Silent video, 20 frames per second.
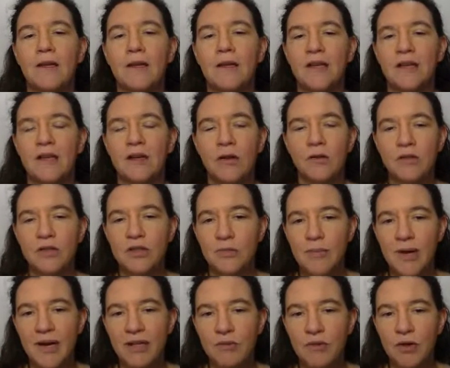It also
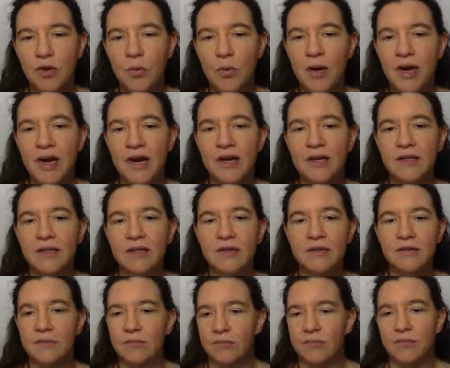might require,
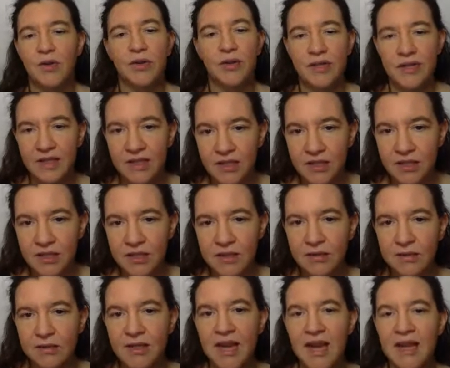not in these
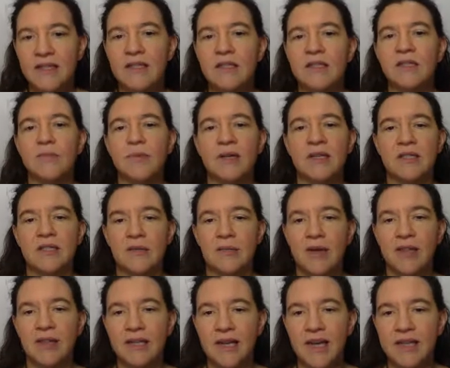cases, but in some
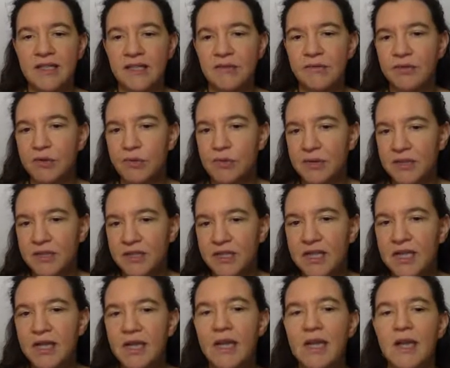other cases which we'll
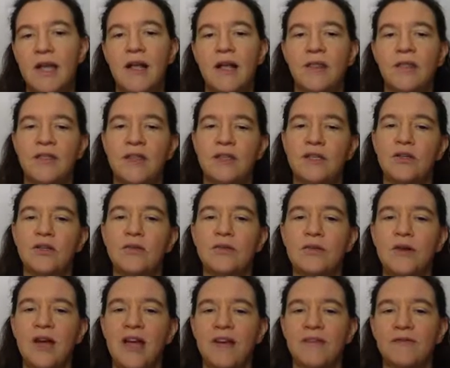see, that you
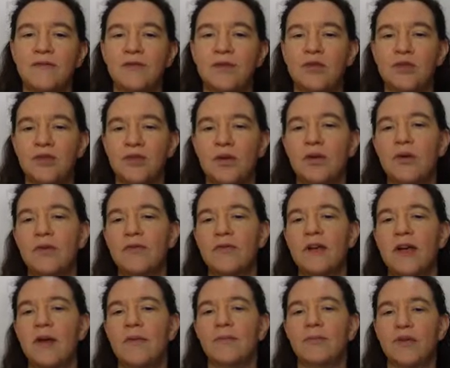have to solve
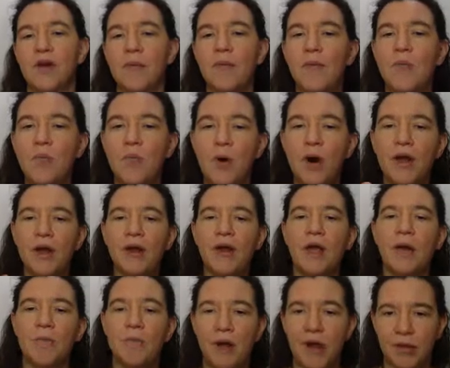problem one
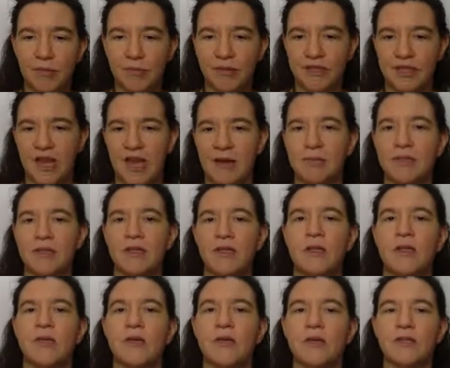multiple times.
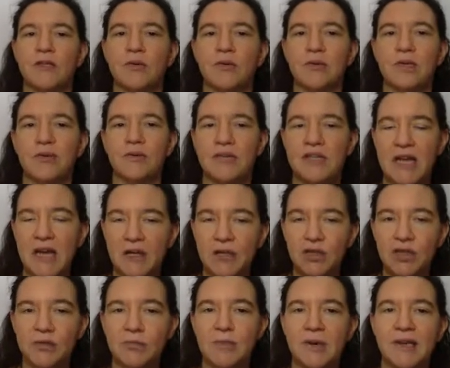So the
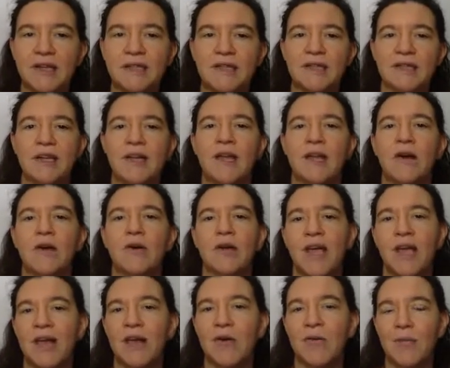reduction might say,
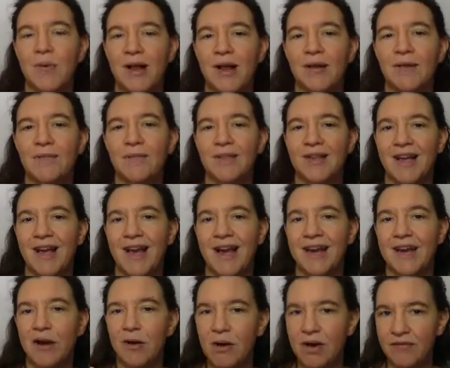okay, well, I
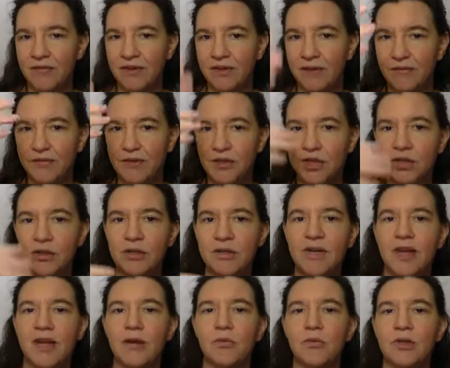now have an efficient
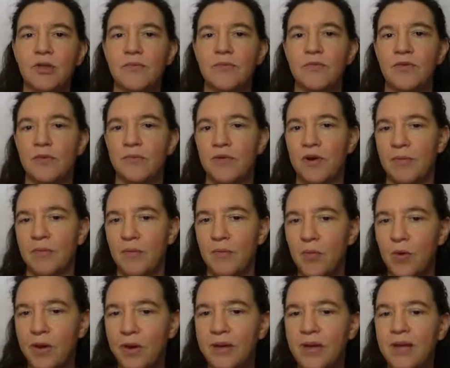algorithm for problem
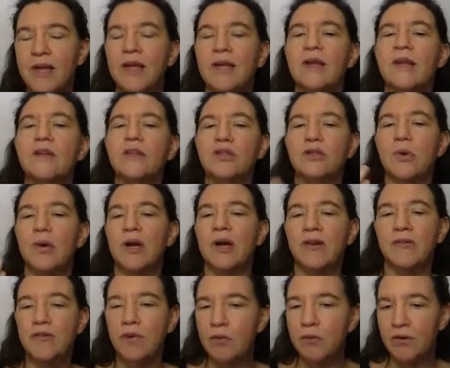one, so I
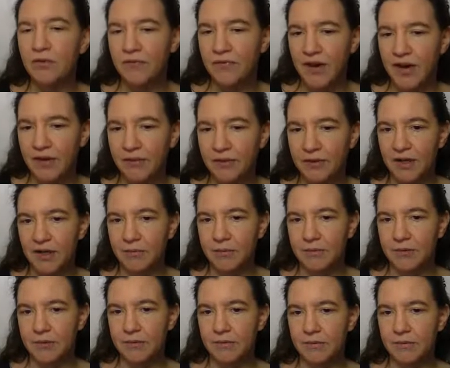invoke it 5 times.